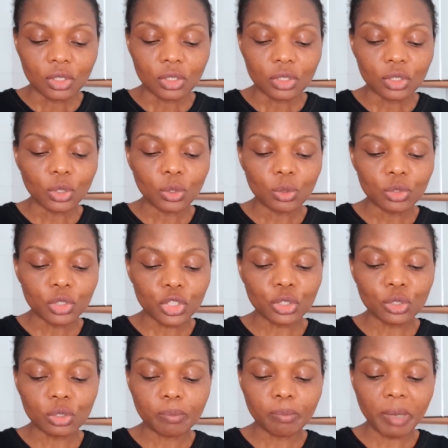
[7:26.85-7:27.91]
you
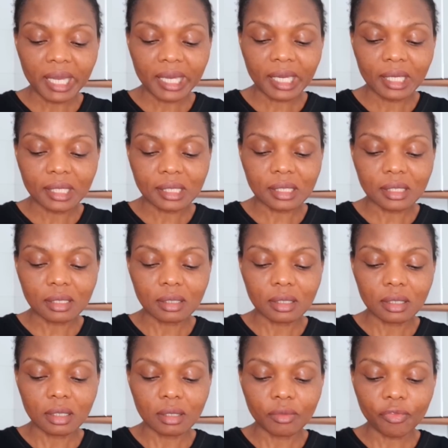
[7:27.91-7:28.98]
should bake it
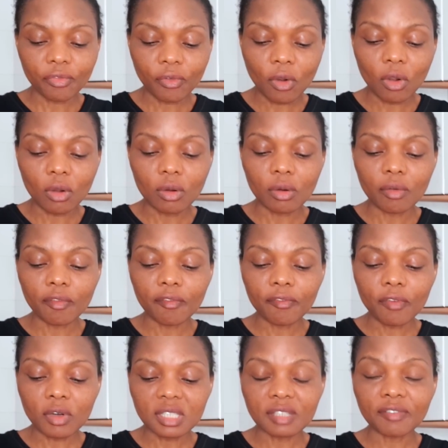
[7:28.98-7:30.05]
for
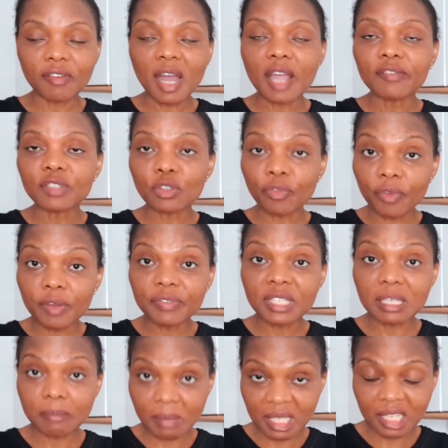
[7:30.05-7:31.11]
45 to
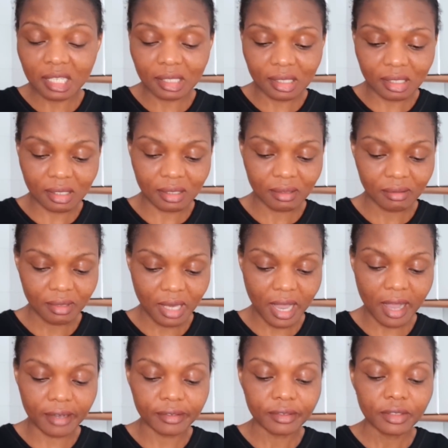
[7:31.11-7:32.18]
50 minutes.
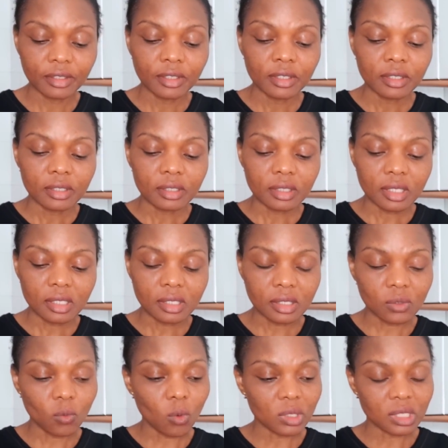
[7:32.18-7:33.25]
Yeah, this
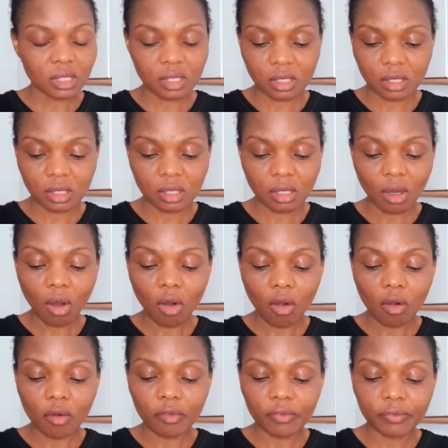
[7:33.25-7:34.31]
quantity
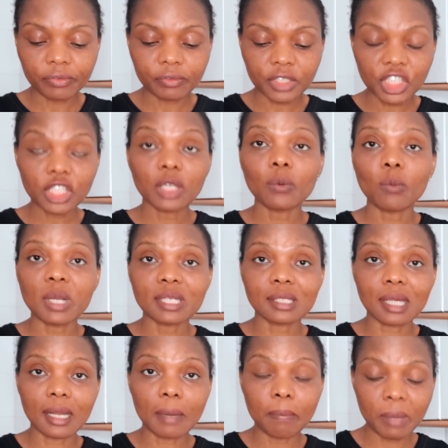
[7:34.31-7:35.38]
of chicken wings
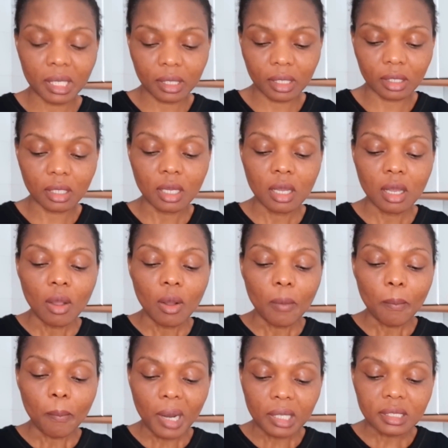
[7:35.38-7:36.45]
that I'm making.
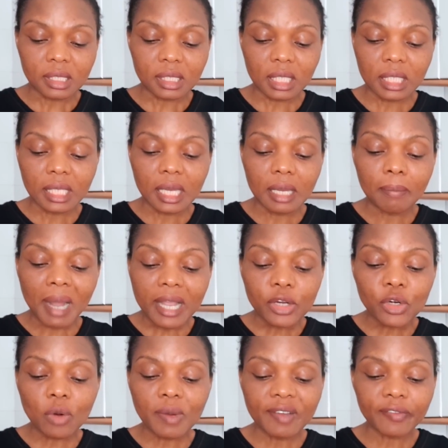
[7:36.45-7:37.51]
But in a
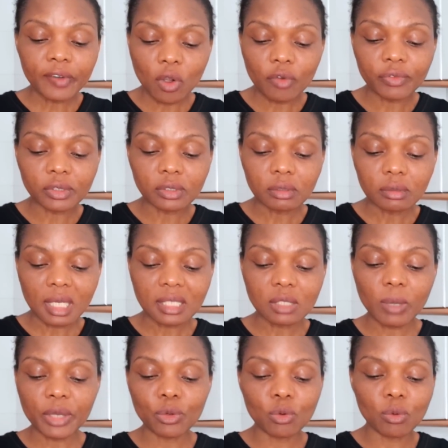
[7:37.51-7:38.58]
microwave oven, that's
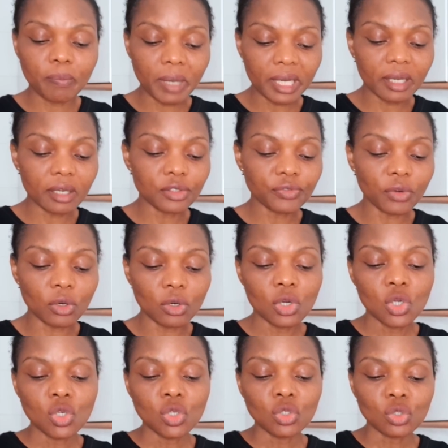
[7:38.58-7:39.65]
where you bake it for
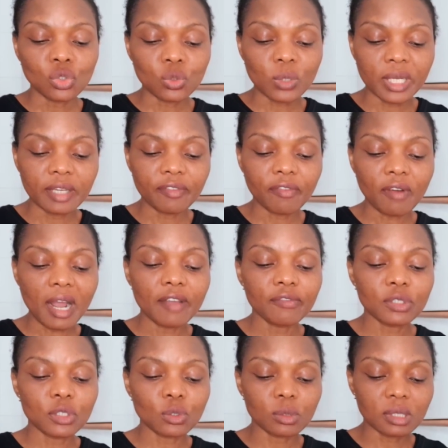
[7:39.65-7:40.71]

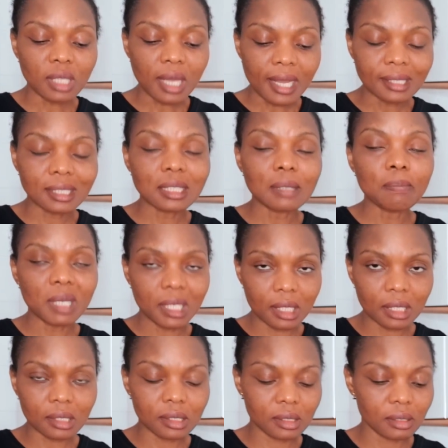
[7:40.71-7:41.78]
25 to 30
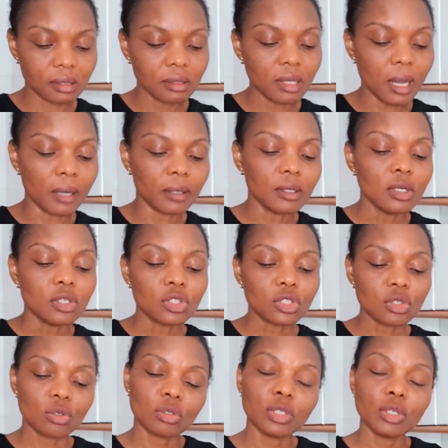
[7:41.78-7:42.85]
minutes. Yeah,
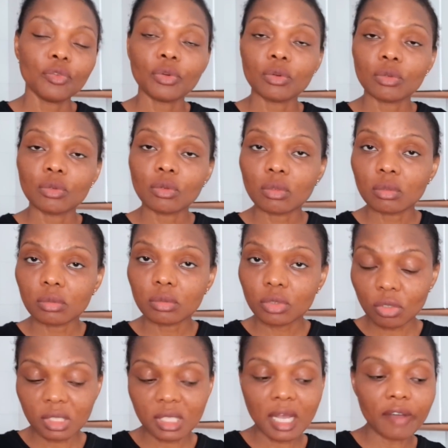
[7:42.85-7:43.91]
so if you
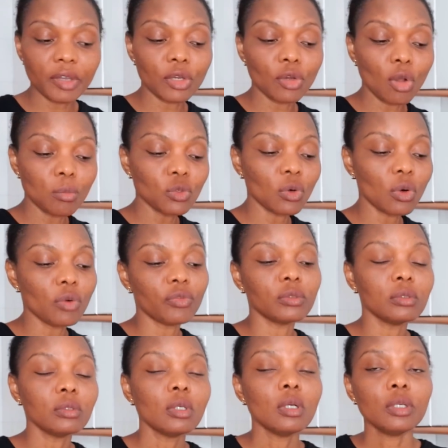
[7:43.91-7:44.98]
don't have a normal
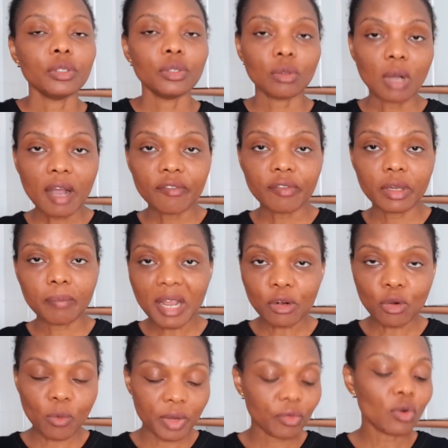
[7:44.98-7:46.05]
oven, you have a
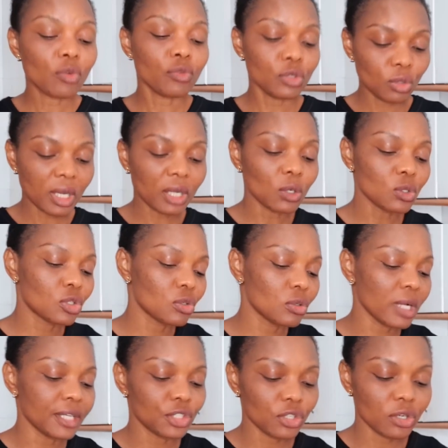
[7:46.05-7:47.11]
microwave oven, you can also
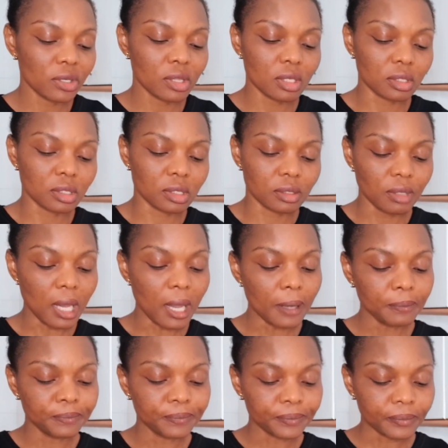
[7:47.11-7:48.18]
enjoy this. Yeah,
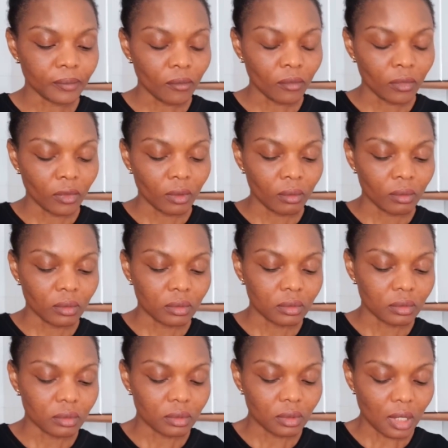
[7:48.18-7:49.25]

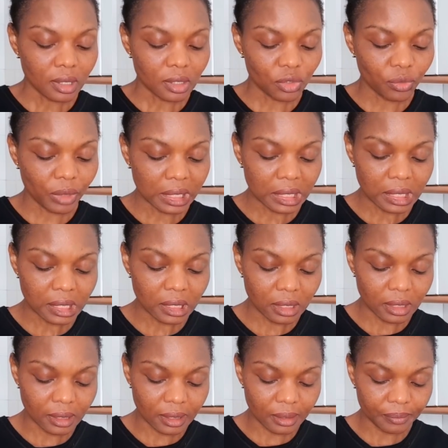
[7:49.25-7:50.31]
that's great, isn't
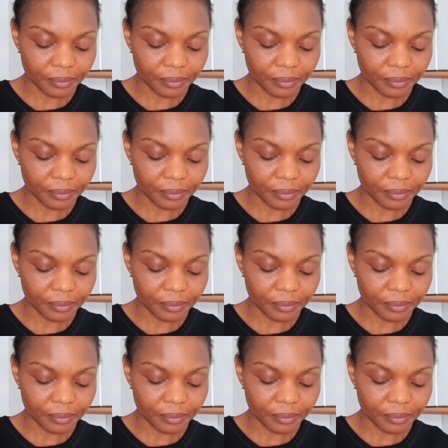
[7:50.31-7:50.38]
it?